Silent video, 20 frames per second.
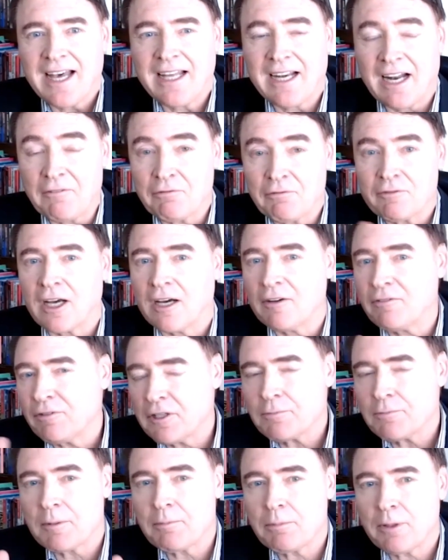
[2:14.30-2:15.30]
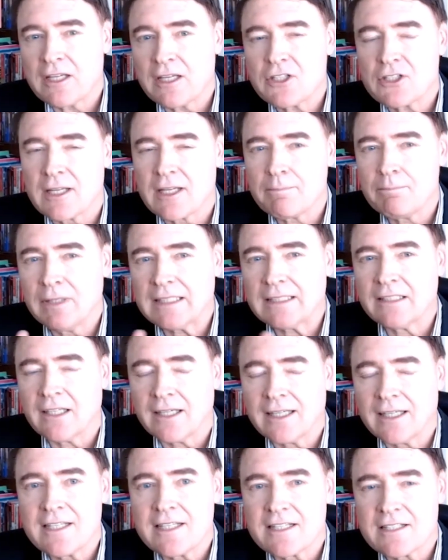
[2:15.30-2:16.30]
I finished my PhD in
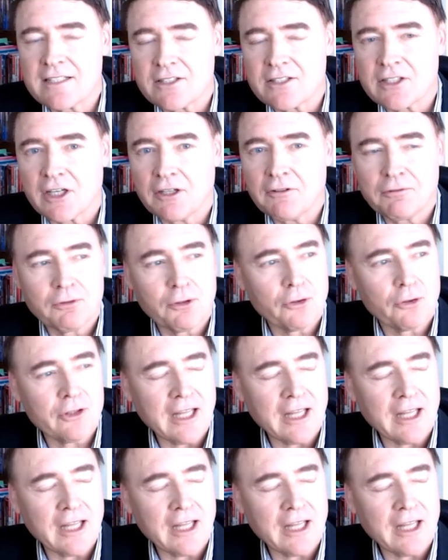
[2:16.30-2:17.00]
mid-90s and so forth.